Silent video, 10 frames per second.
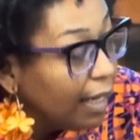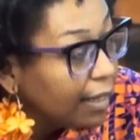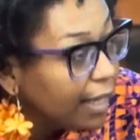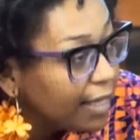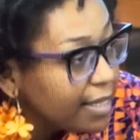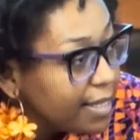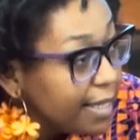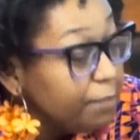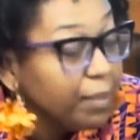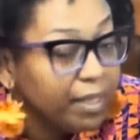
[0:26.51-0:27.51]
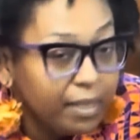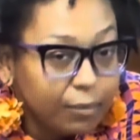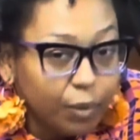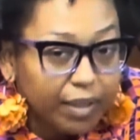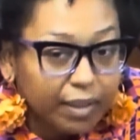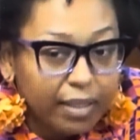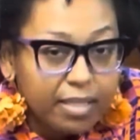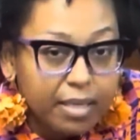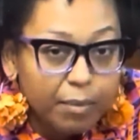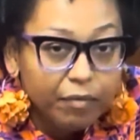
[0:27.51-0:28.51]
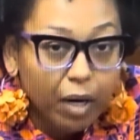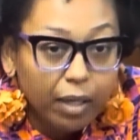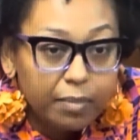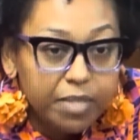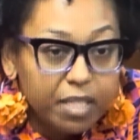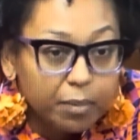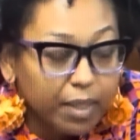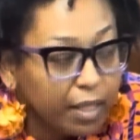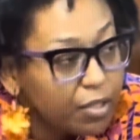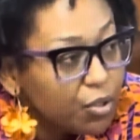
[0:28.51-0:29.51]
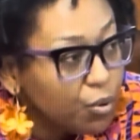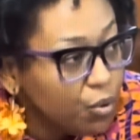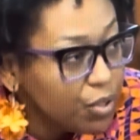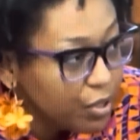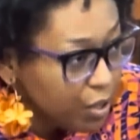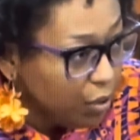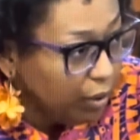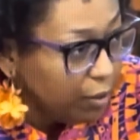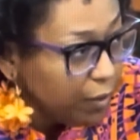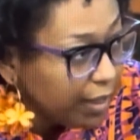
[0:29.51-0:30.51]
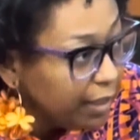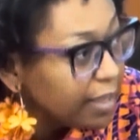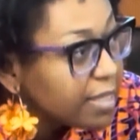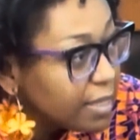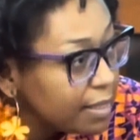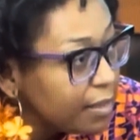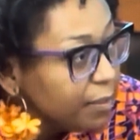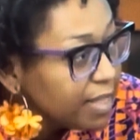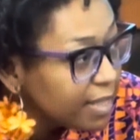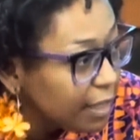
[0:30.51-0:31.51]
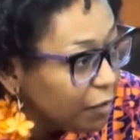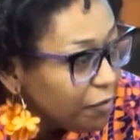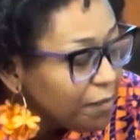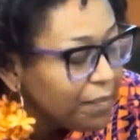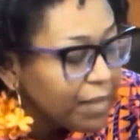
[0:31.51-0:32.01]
that is deepened within some of our MCPS schools and certainly within the system itself.